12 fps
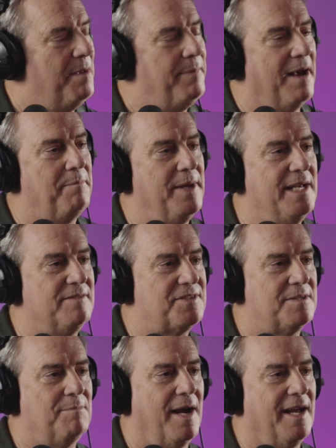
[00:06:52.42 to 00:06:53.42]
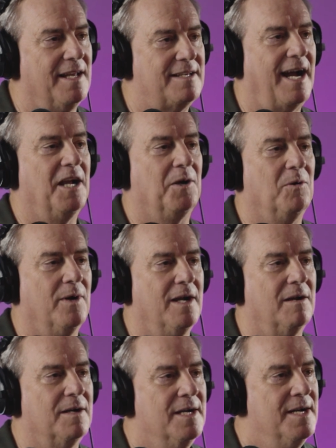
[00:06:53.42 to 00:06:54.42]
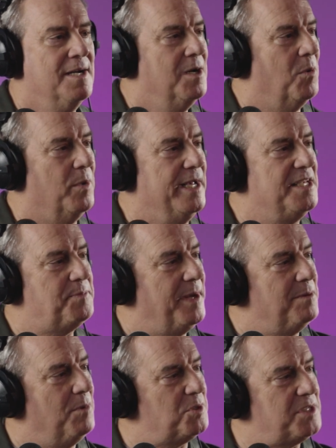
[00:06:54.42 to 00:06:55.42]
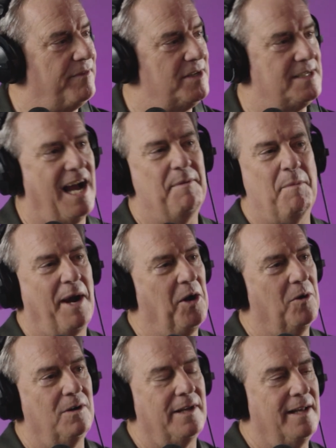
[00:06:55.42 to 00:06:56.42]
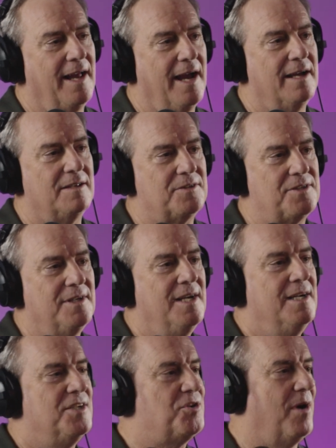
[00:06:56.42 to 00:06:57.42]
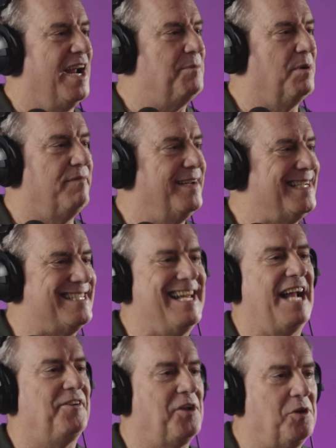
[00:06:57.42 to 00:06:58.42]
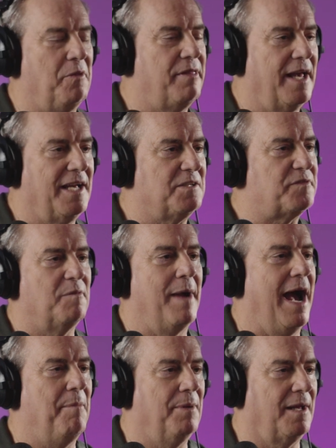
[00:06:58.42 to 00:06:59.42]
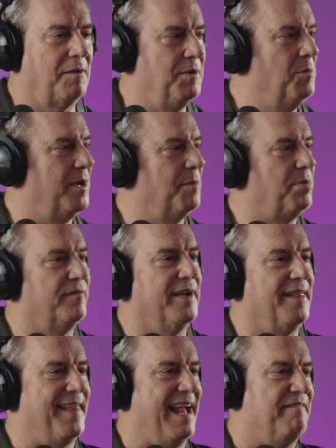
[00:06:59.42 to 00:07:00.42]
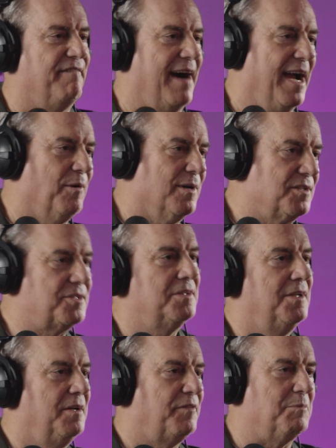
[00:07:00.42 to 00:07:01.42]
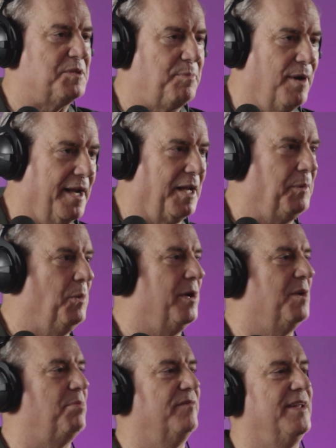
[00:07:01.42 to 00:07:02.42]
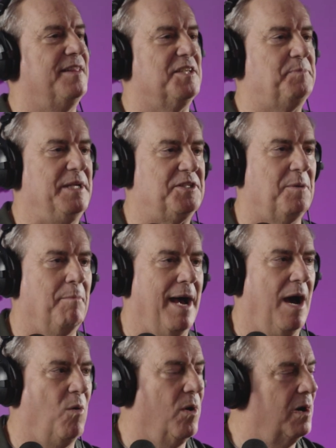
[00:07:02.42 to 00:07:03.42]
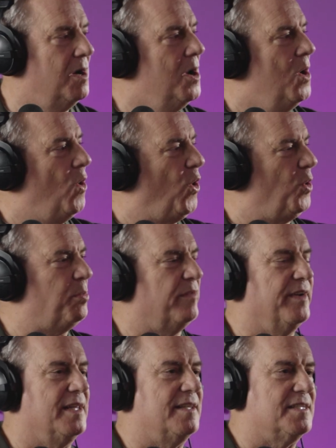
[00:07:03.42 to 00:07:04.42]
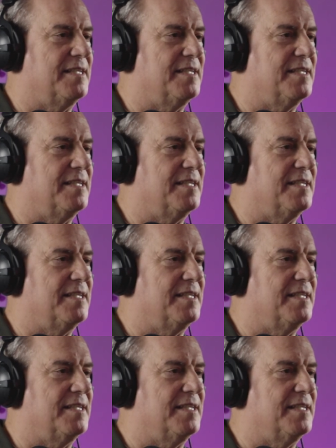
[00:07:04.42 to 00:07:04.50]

pet peeves in my entire career. We spend most of our time in my early days trying to prevent technical things from happening. We want to prevent that virus from spreading. We want to prevent this piece of malware or prevent this